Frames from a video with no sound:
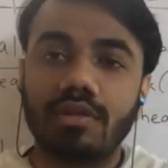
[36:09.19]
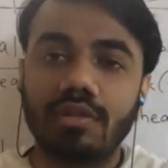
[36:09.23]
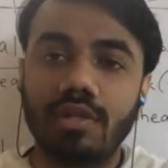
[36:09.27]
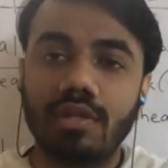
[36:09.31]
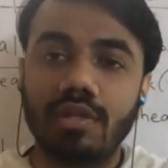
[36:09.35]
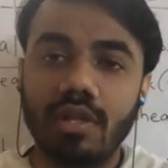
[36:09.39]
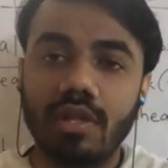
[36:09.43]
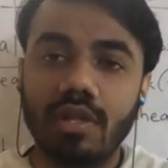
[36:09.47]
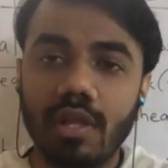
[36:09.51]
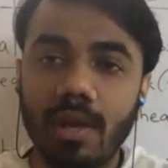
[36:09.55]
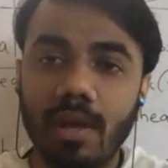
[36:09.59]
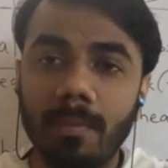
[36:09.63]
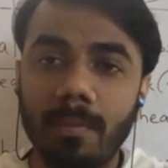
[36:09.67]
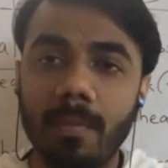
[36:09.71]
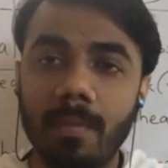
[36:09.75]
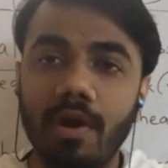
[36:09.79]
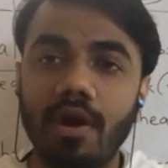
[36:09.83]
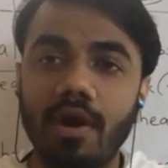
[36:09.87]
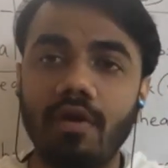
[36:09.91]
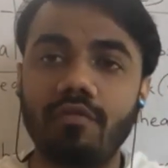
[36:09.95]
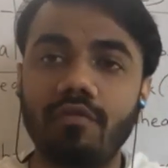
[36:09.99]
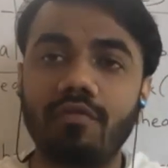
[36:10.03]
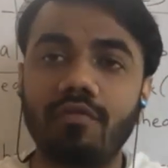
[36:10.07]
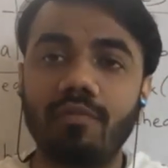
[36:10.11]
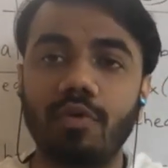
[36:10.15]
the number
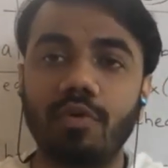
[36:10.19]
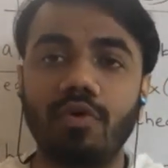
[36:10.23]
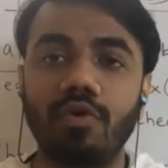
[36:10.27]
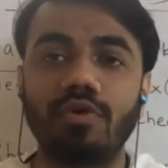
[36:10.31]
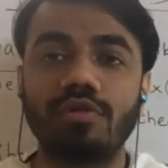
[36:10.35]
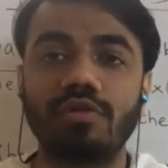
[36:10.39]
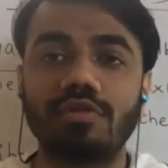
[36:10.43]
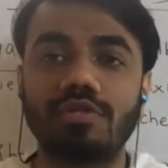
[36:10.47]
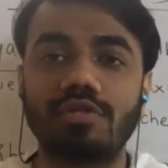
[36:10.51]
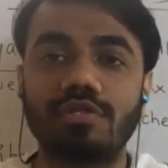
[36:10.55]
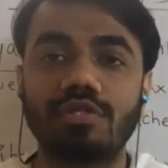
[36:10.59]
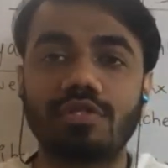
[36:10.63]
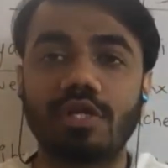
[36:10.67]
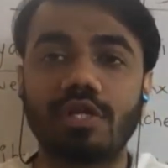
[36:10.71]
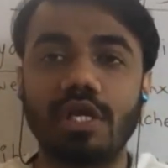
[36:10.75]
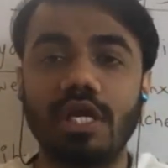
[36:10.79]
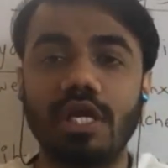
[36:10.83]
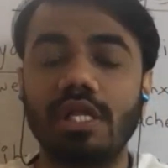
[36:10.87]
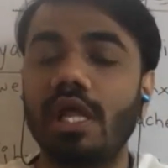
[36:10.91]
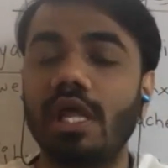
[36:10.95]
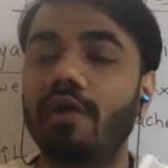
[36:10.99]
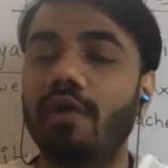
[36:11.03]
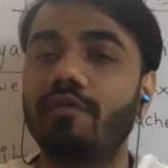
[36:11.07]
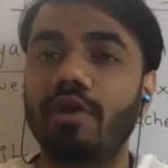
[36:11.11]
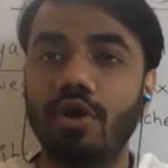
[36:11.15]
of bones
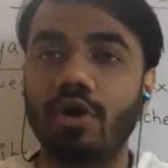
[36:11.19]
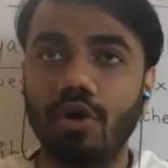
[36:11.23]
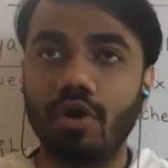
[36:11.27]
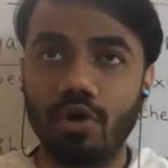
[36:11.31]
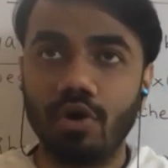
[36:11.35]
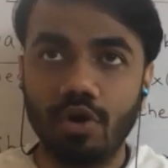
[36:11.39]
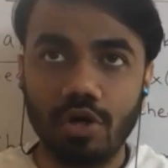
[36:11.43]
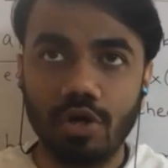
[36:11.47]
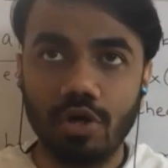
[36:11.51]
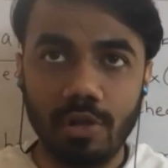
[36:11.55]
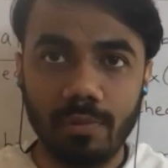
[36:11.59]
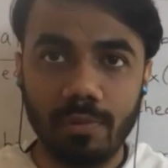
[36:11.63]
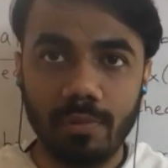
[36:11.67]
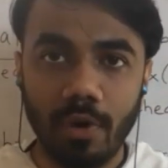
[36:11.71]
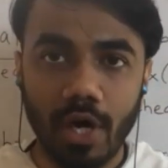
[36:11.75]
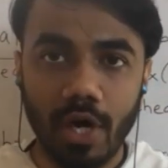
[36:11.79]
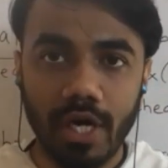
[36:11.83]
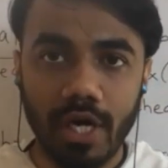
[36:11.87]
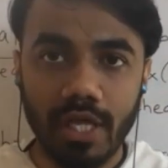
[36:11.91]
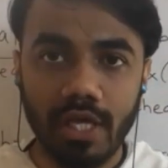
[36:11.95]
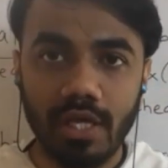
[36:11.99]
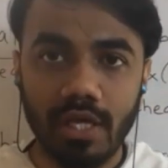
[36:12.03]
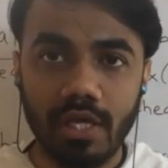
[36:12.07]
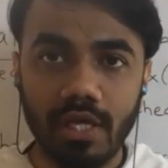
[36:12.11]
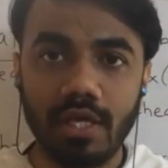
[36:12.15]
in our whole
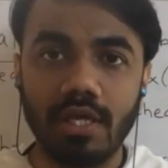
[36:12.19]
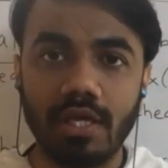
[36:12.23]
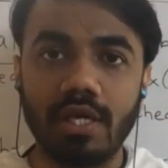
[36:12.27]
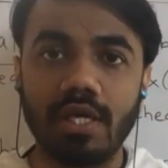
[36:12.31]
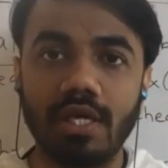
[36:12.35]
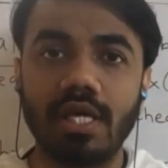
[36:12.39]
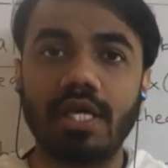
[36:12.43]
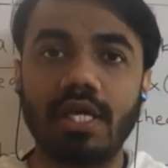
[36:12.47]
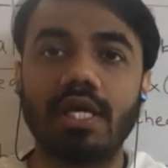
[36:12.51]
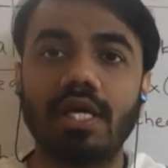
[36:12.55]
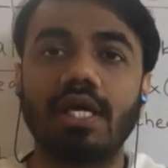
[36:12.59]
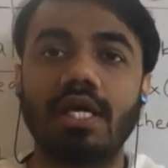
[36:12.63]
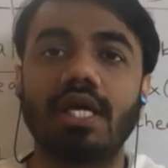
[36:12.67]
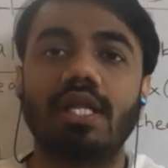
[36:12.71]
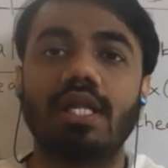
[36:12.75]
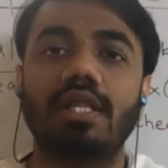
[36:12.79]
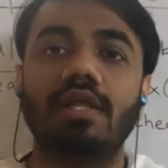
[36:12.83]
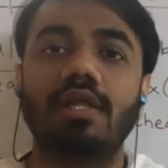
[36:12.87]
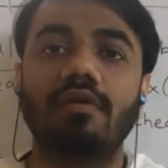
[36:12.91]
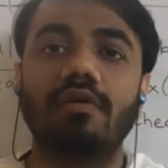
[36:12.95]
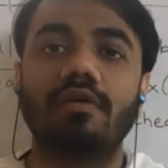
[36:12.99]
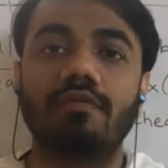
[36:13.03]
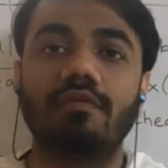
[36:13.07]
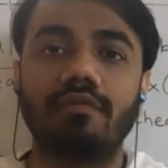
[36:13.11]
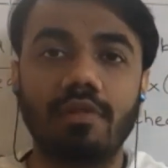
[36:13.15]
body,
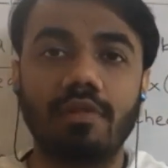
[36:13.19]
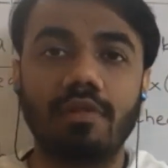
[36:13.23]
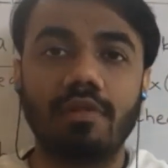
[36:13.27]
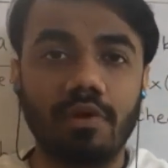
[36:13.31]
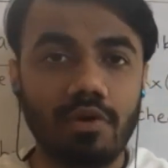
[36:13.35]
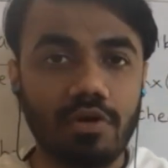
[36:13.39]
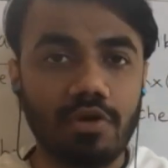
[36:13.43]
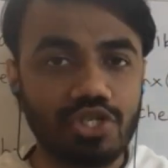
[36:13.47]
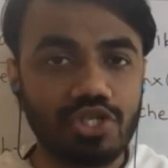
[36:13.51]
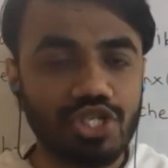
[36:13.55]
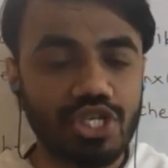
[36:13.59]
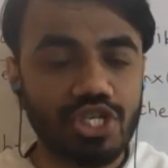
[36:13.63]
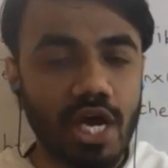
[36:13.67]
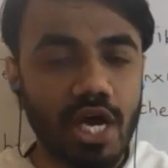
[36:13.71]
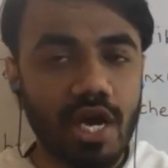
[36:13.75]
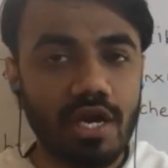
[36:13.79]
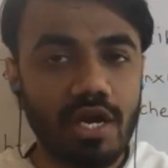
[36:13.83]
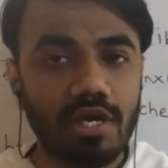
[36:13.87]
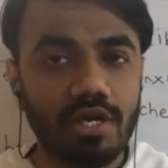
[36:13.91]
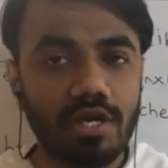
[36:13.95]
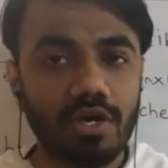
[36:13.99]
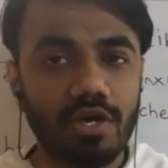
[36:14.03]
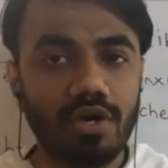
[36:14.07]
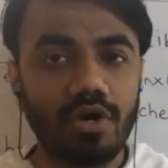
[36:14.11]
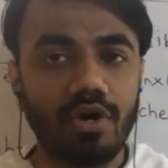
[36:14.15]
the flow
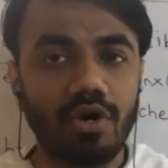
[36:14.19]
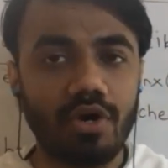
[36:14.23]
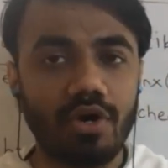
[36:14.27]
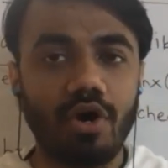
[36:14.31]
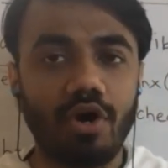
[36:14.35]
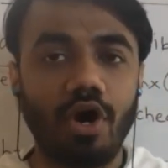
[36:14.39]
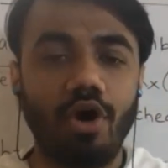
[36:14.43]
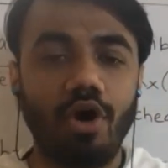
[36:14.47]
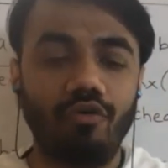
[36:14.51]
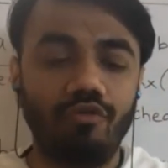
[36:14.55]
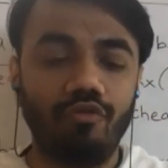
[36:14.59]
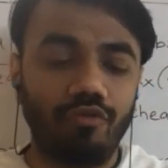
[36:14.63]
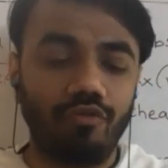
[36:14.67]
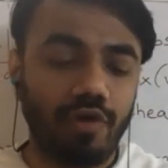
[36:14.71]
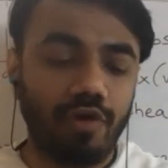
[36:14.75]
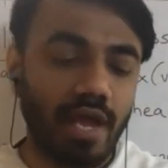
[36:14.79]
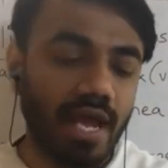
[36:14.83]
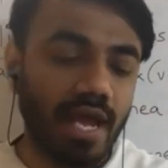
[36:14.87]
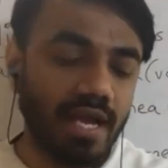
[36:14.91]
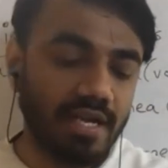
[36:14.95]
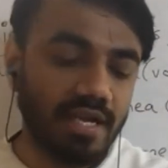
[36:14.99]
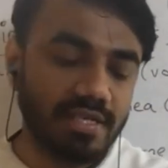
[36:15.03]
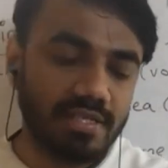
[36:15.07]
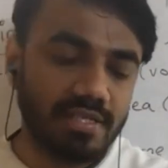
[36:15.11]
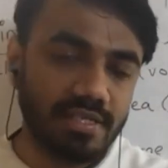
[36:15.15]
chart of
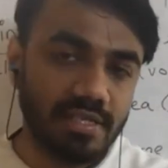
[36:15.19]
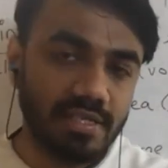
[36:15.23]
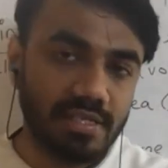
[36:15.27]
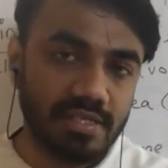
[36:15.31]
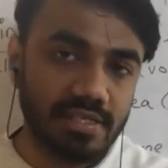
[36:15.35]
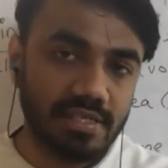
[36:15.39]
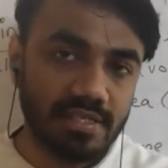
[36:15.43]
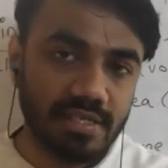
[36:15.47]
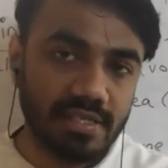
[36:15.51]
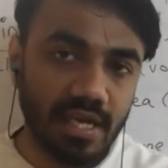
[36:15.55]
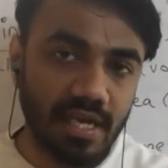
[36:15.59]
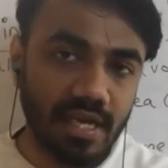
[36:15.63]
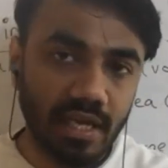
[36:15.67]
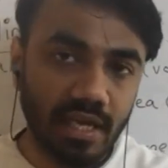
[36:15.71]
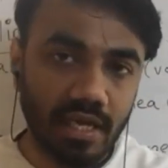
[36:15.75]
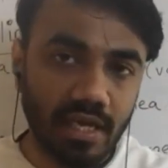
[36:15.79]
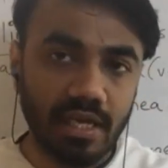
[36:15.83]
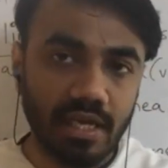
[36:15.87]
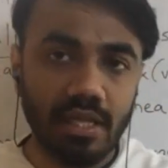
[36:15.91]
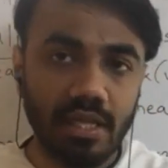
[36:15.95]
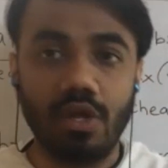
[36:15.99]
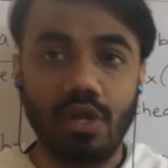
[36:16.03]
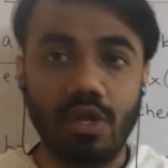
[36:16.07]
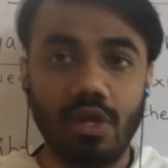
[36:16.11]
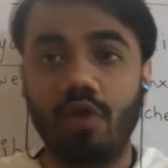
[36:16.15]
axial
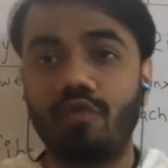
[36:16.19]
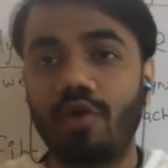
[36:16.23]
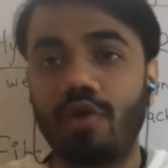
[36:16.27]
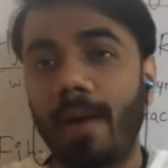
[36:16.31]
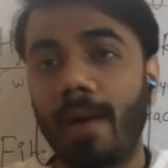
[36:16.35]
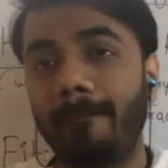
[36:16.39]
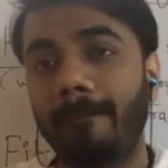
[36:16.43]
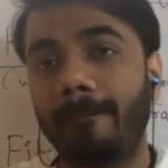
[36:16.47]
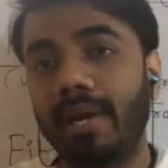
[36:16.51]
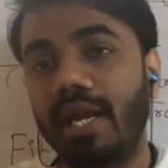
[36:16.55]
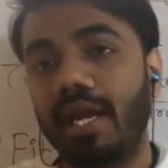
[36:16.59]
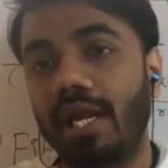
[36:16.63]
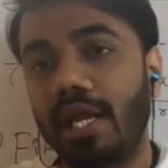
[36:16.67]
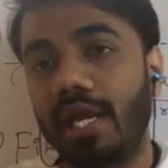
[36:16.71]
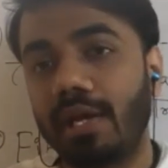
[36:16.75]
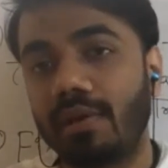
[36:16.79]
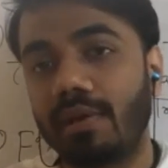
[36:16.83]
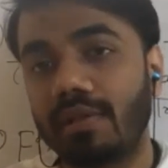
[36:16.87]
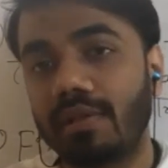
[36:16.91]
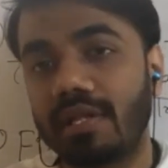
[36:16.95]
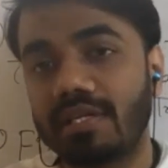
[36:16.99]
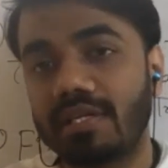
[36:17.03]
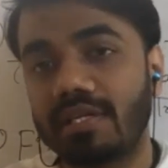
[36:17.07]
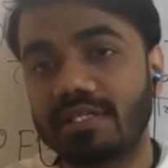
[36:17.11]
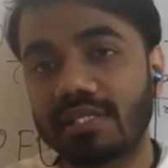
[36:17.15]
skeleton, of
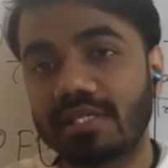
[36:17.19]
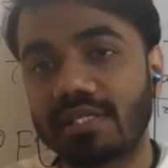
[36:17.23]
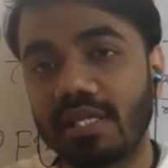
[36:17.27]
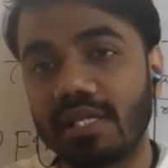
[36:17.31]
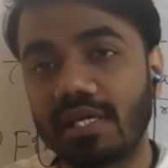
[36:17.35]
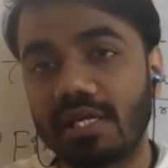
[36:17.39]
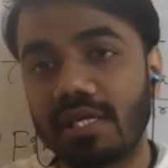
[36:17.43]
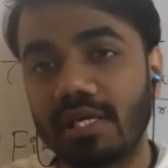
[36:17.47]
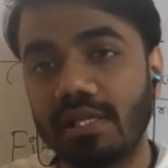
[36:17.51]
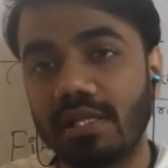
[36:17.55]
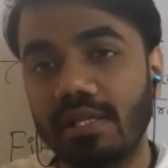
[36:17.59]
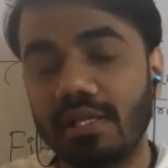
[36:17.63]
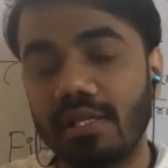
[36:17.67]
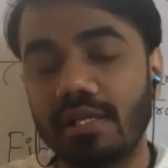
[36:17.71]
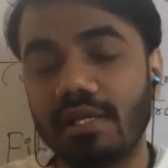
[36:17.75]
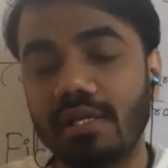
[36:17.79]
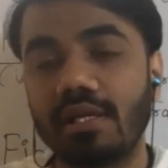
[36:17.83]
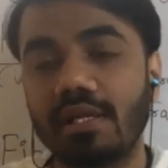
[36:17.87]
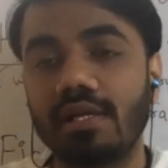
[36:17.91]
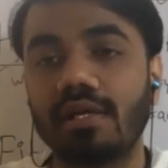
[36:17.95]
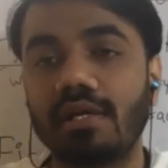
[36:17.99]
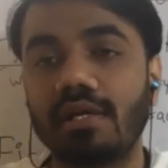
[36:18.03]
appendicular skeleton.